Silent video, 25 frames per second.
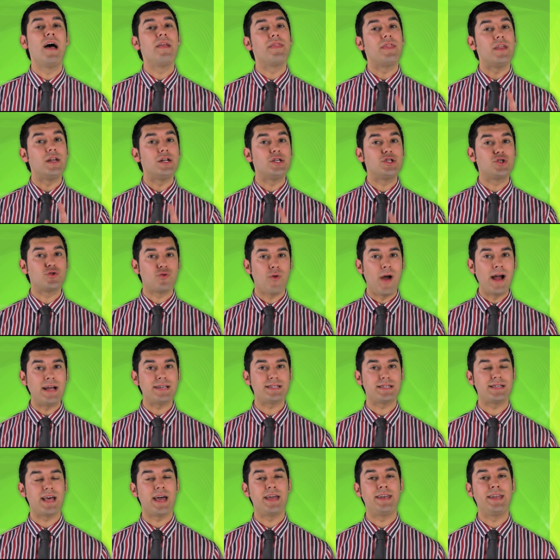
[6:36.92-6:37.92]
that
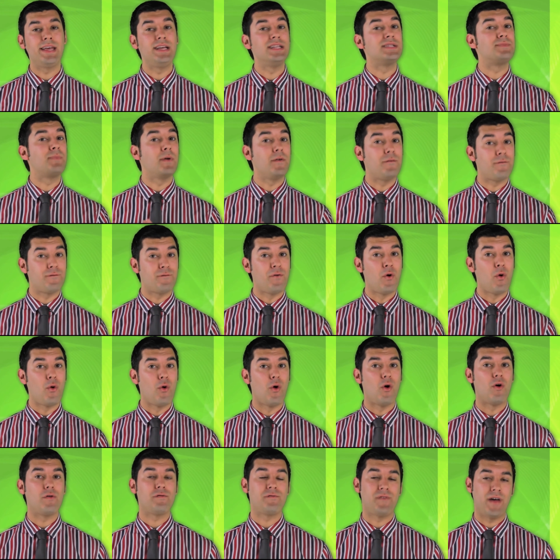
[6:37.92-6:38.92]
address their needs
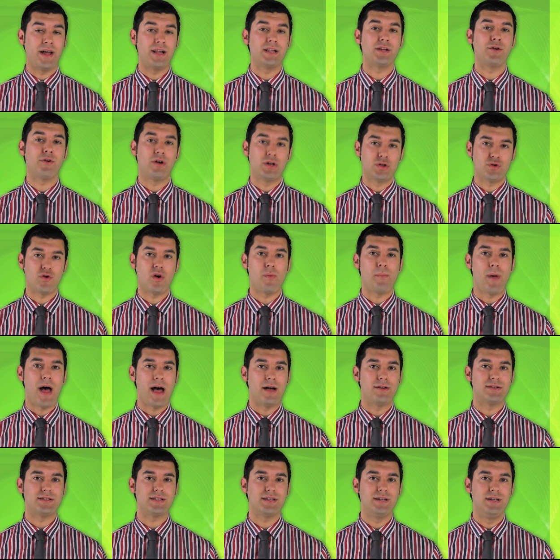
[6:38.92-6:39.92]
before failure or
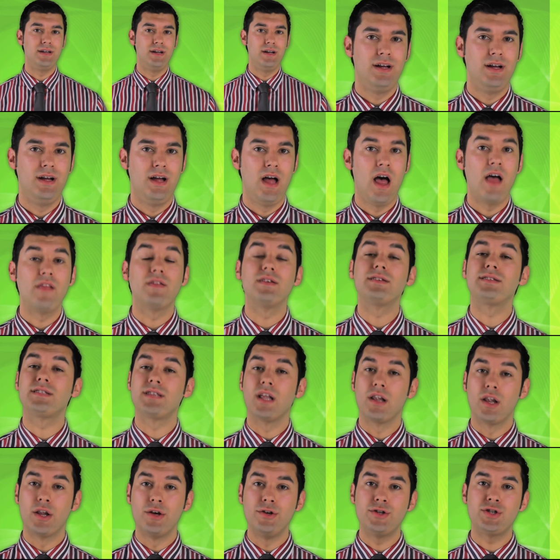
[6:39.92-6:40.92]
dropout. The
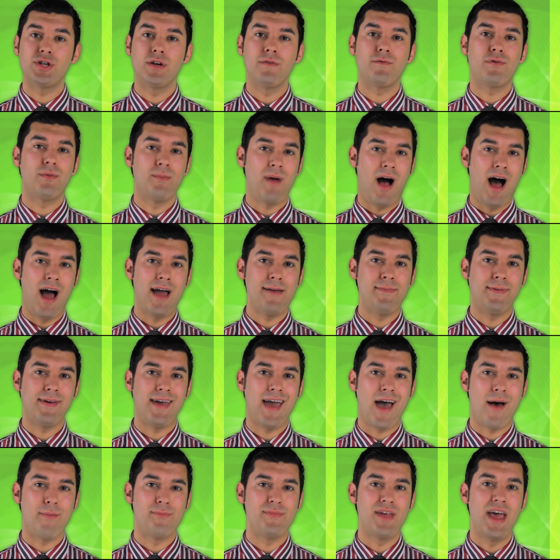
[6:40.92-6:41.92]
solution from
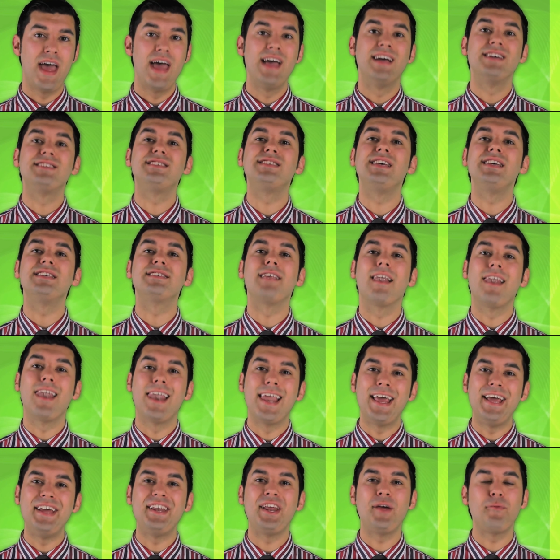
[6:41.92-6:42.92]
IBM sees
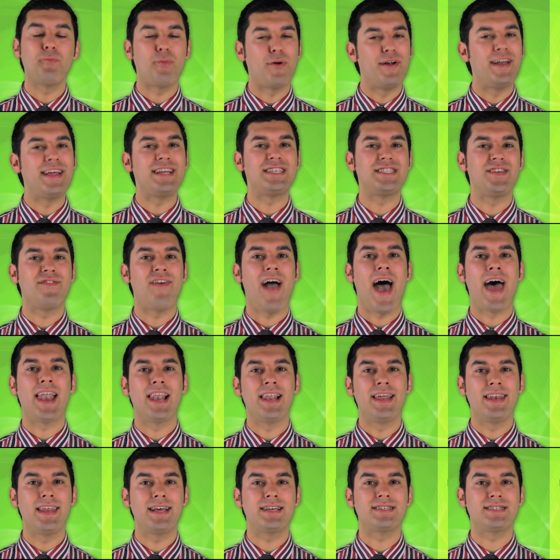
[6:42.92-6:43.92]
leading predictive
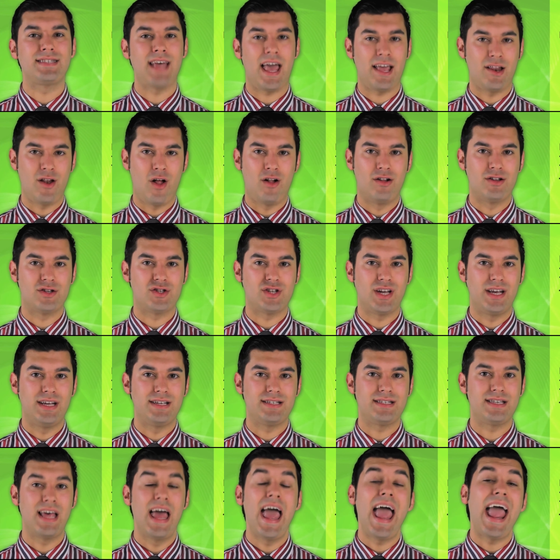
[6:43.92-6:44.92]
analytics
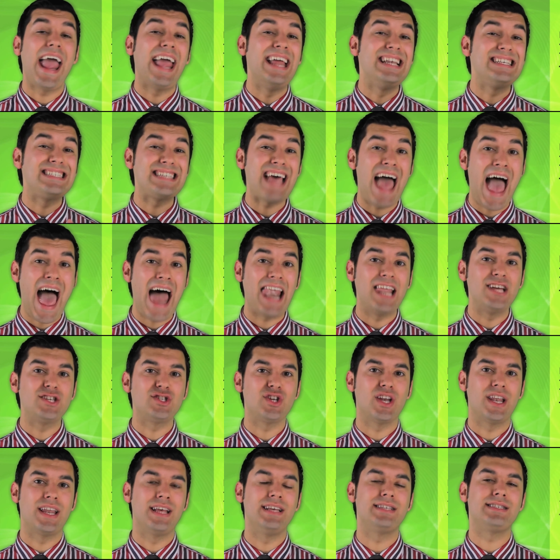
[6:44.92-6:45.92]
technologies
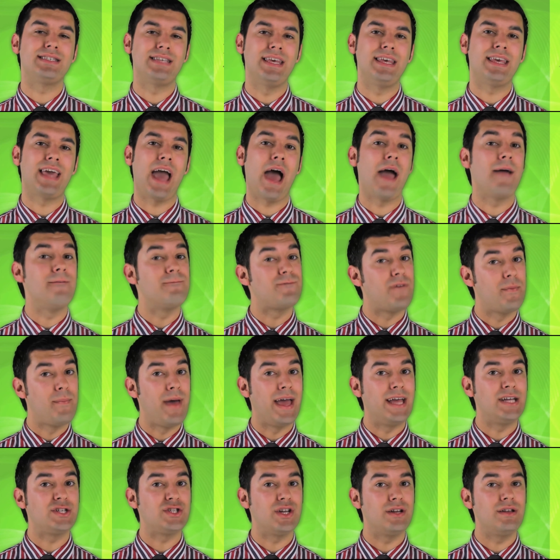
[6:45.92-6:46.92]
intelligently seek out
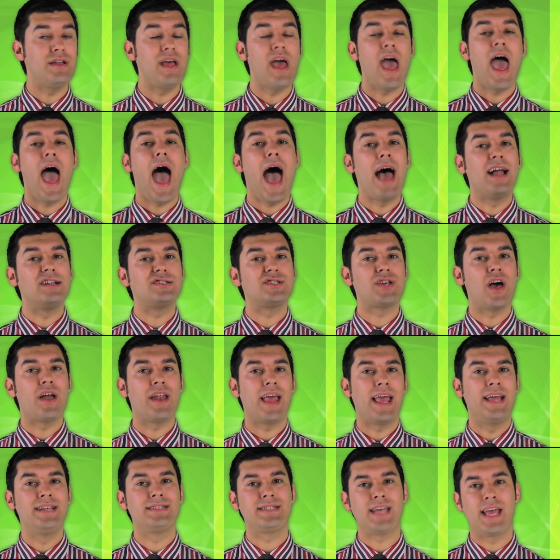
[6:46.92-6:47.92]
information and turn
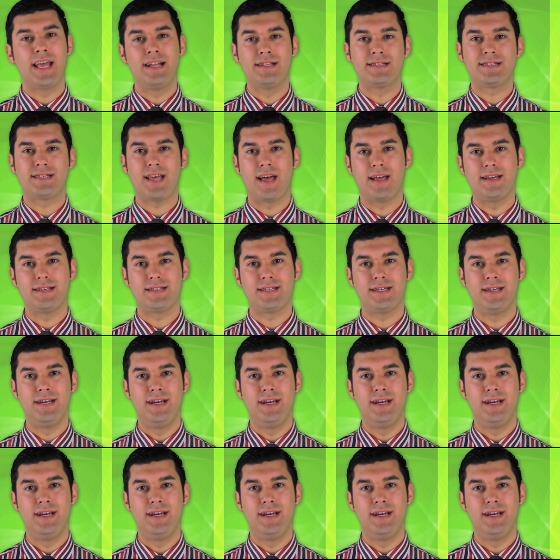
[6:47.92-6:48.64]
it into insight.